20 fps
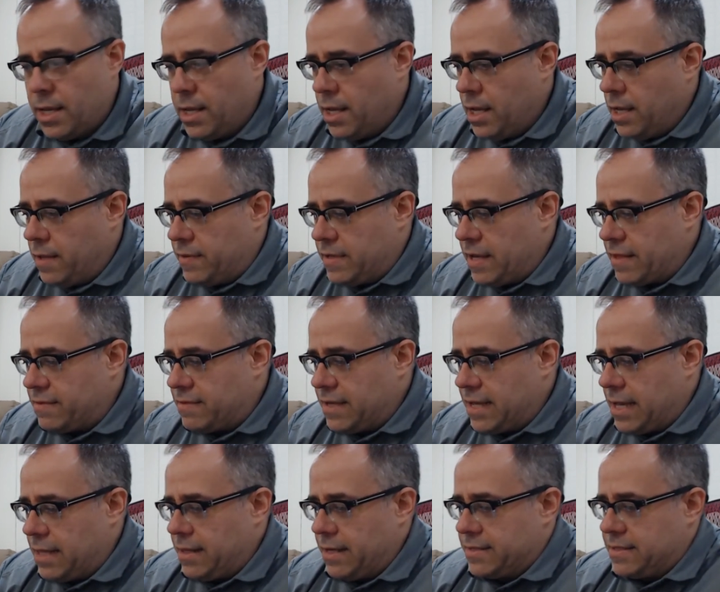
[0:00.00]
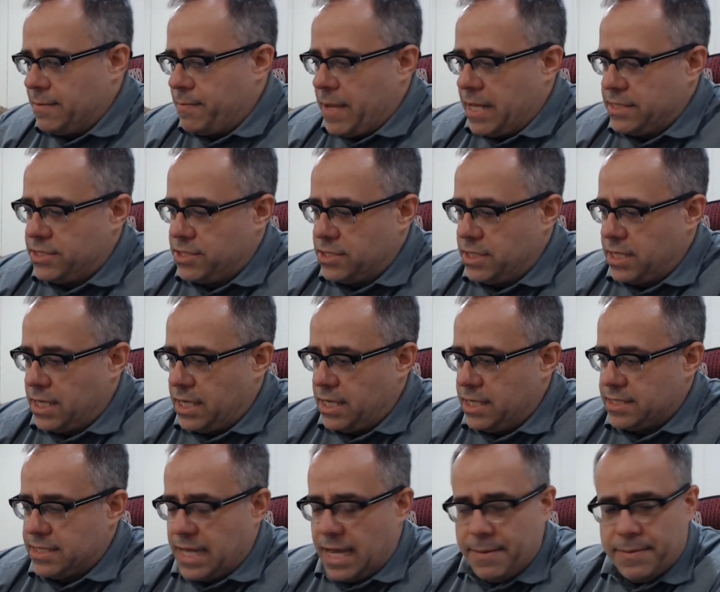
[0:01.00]
The other thing I like to mention
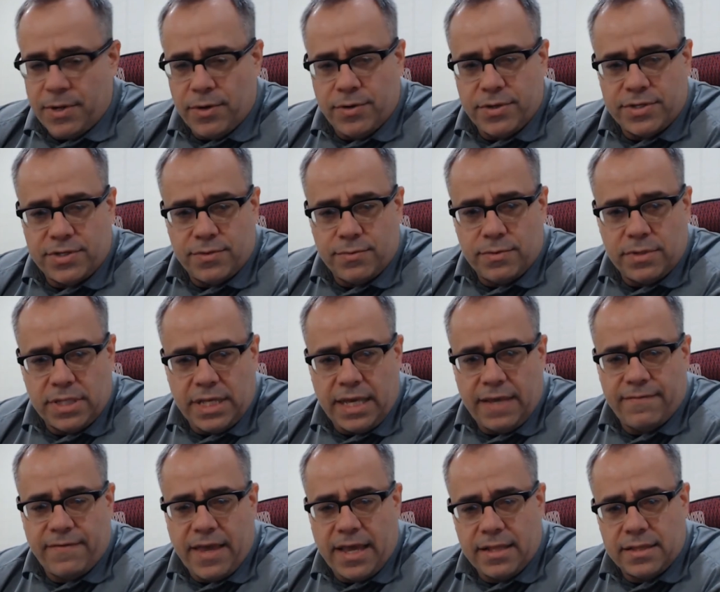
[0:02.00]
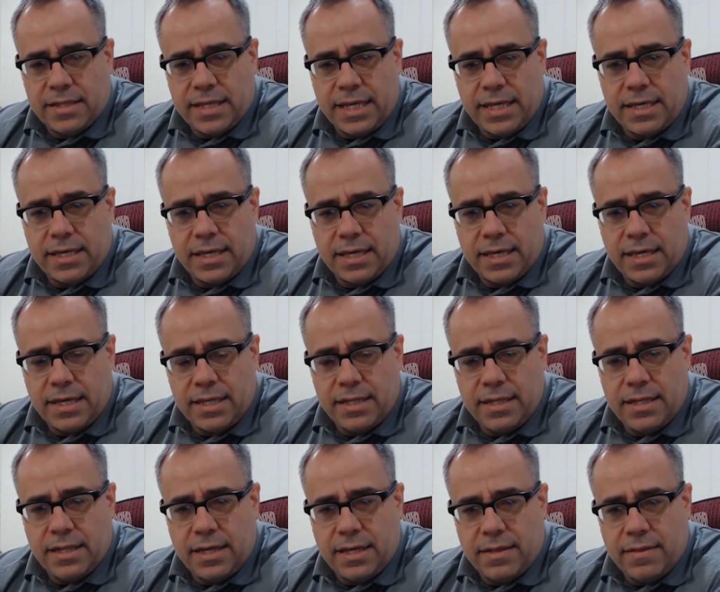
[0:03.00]
is I'm going to leave a link
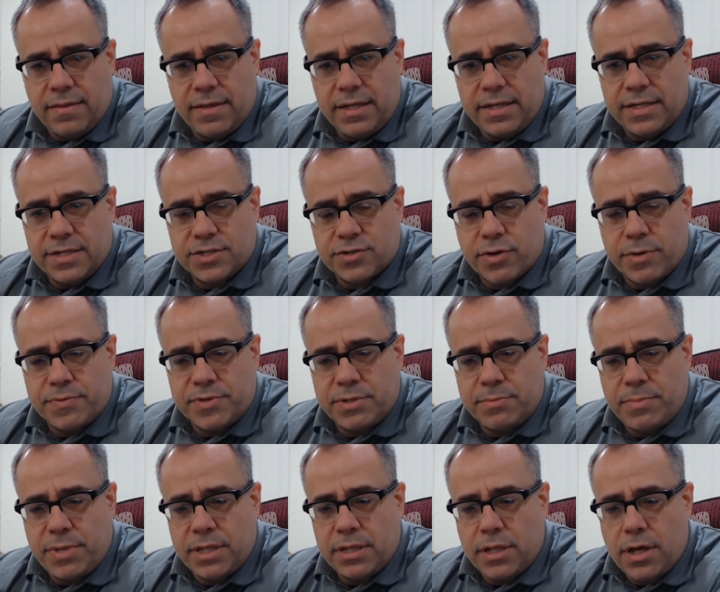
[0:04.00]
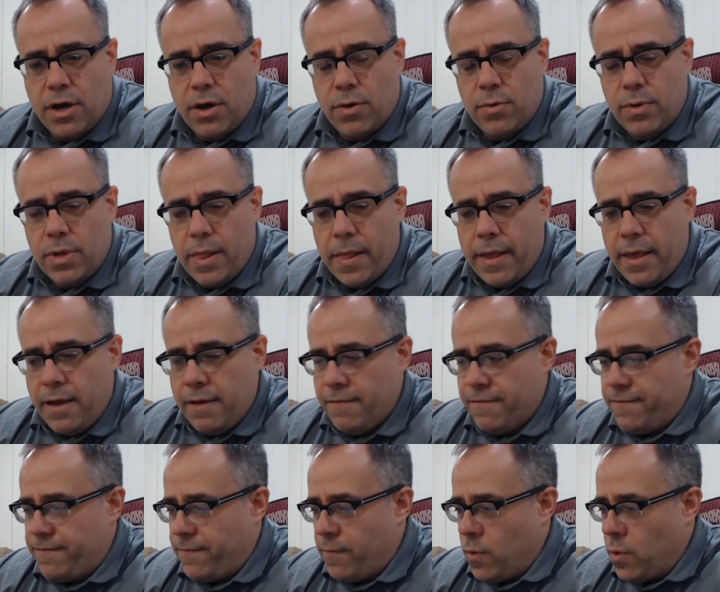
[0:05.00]
in the description below
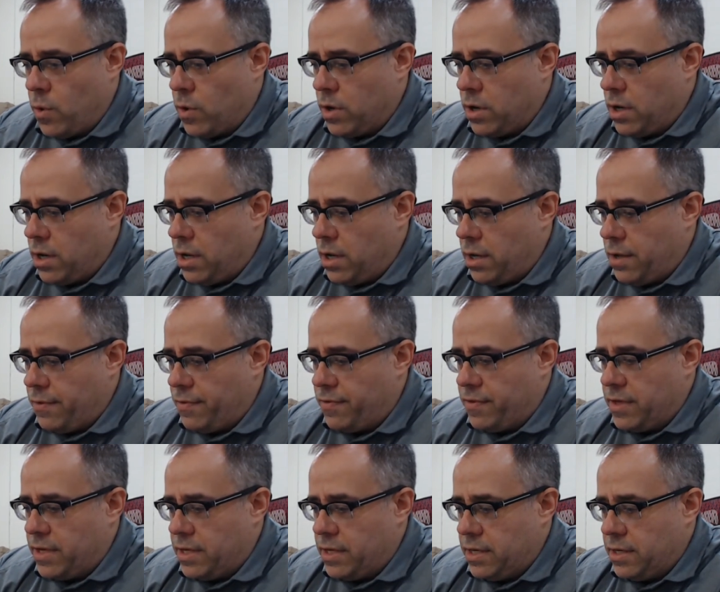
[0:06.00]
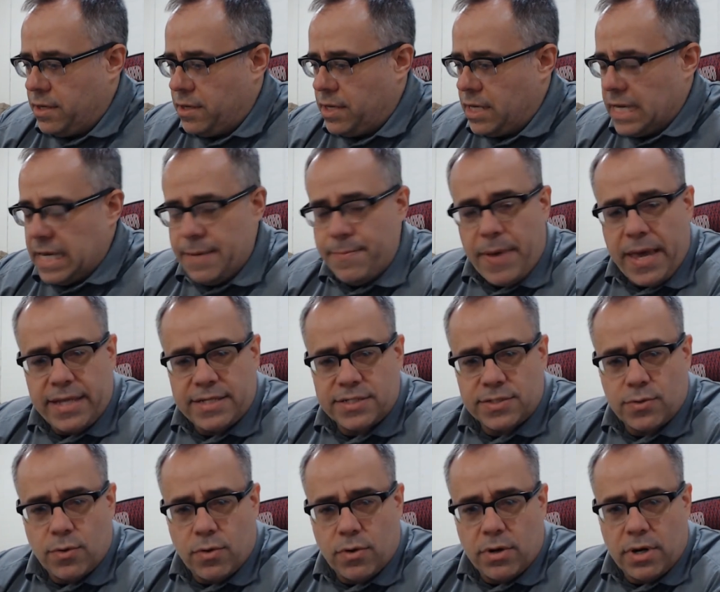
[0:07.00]
for the eBay
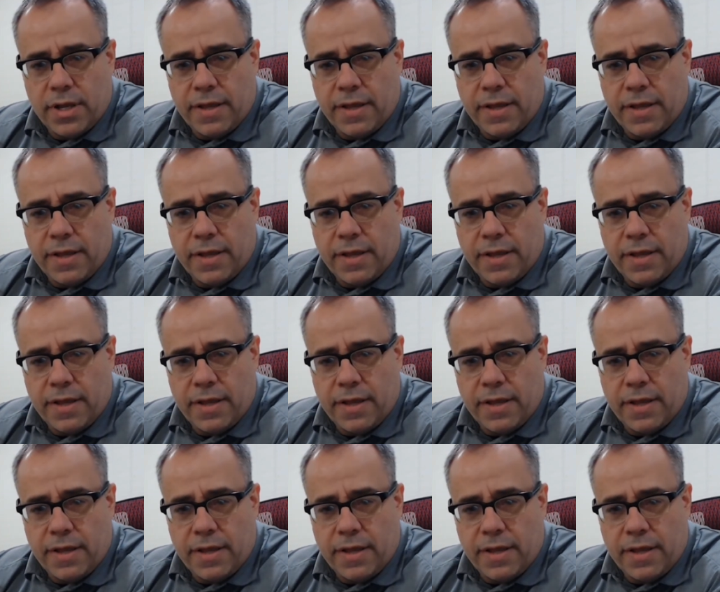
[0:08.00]
store.